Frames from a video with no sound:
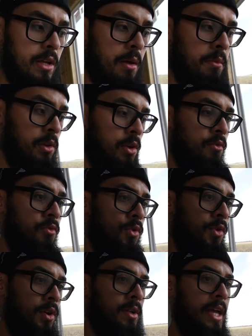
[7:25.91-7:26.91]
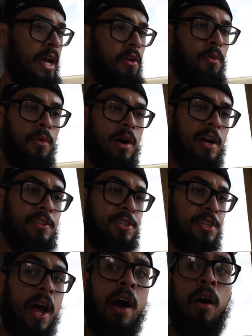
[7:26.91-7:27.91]
I'm gonna look for that garage
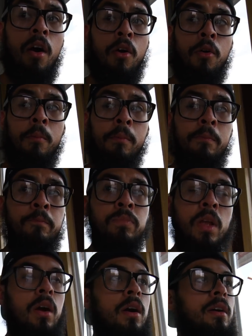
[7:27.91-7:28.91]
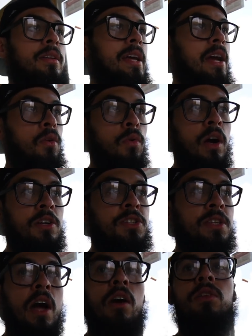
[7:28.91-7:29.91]
style home or that garage
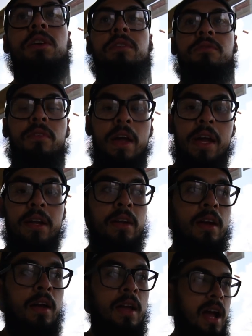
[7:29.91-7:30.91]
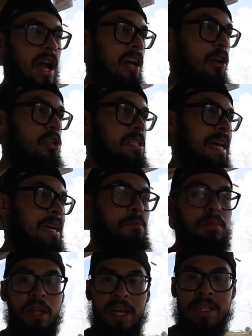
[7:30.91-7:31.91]
style looking fan. It looks like
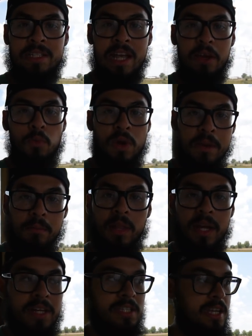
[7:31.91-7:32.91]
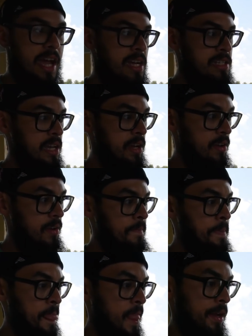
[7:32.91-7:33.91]
blades, like wing blades. It has like
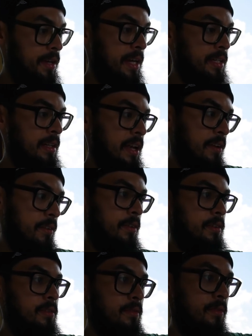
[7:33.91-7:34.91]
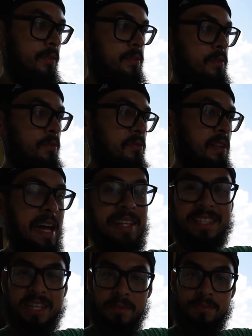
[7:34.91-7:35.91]
kind of like some
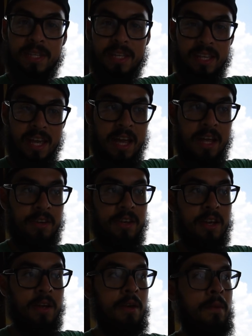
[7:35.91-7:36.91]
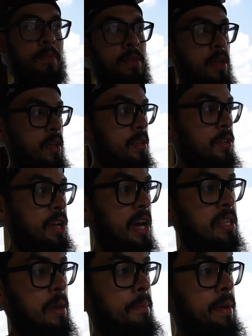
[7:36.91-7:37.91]
flat tips at the end. You
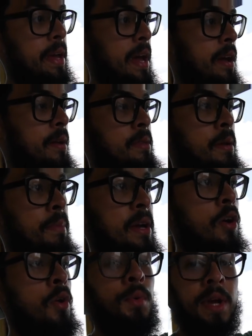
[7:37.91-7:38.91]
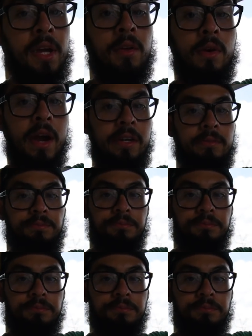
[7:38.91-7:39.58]
got that big, the big old wing, right?